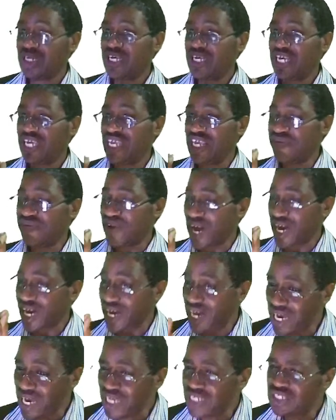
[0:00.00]
if a
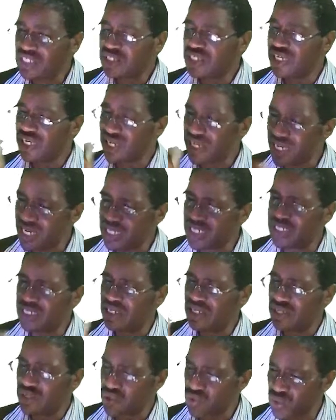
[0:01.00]
cash generating
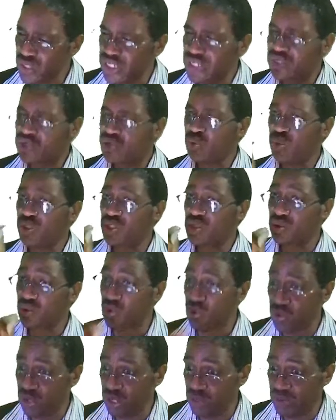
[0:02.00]
unit to which
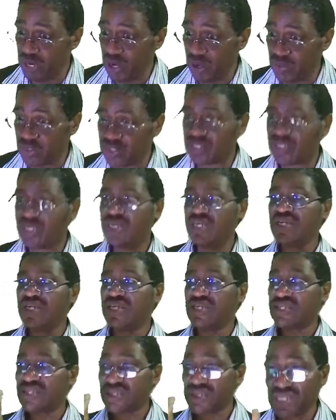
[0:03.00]
goodwill belongs
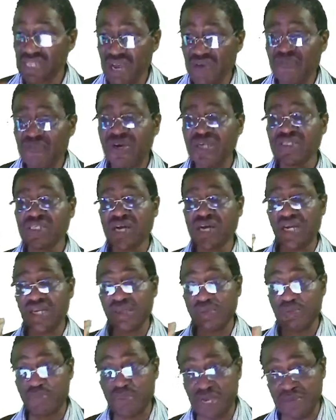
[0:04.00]
suffers an
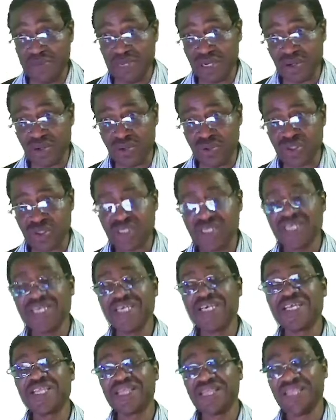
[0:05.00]
impairment loss,
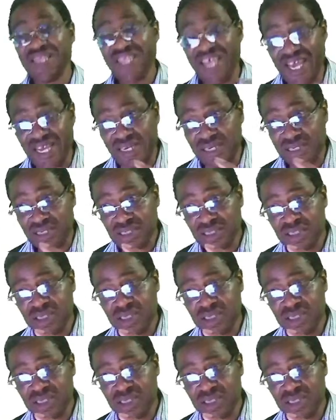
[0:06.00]
then